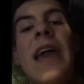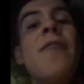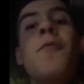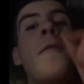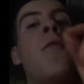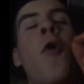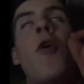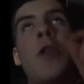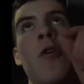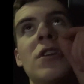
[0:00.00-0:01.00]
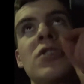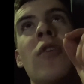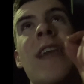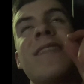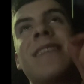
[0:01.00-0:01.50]
even before Norwich
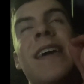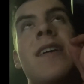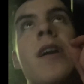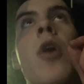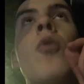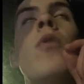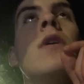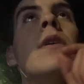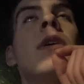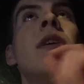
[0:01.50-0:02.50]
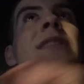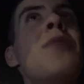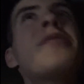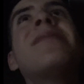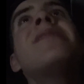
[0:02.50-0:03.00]
got their second goal, there
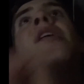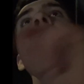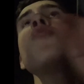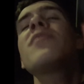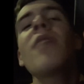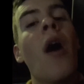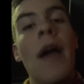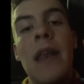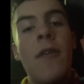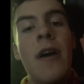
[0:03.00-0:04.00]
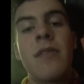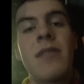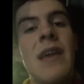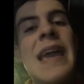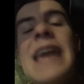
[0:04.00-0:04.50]
was no sign of us
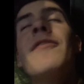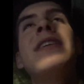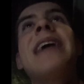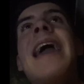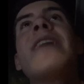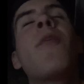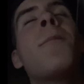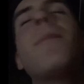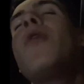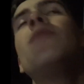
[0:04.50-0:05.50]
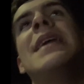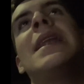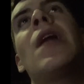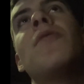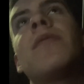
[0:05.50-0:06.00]
even getting remotely
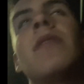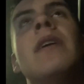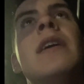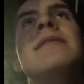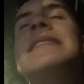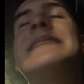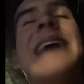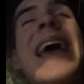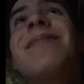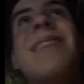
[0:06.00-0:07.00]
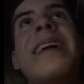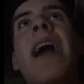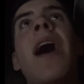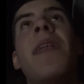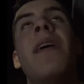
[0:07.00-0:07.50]
close to testing
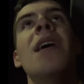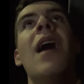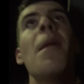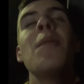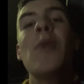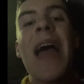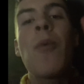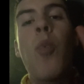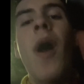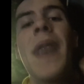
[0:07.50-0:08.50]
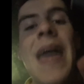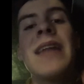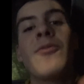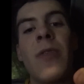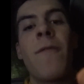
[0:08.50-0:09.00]
gun. I mean, we had one
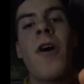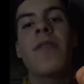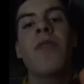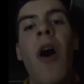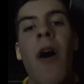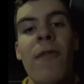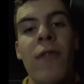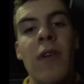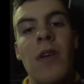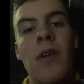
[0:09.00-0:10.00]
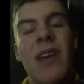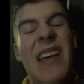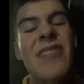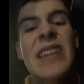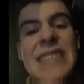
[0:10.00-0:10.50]
header in the first half,
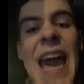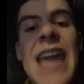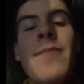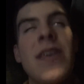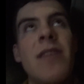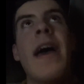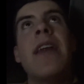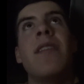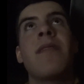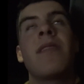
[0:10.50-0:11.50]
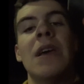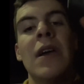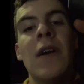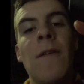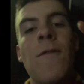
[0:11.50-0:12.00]
the tamest of headers
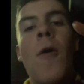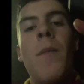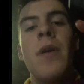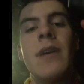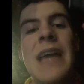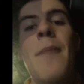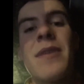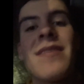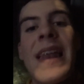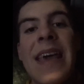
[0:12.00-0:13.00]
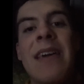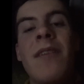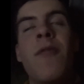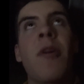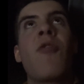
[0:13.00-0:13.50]
from Cabaselli
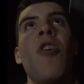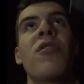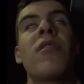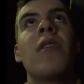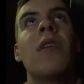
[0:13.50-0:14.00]
from across.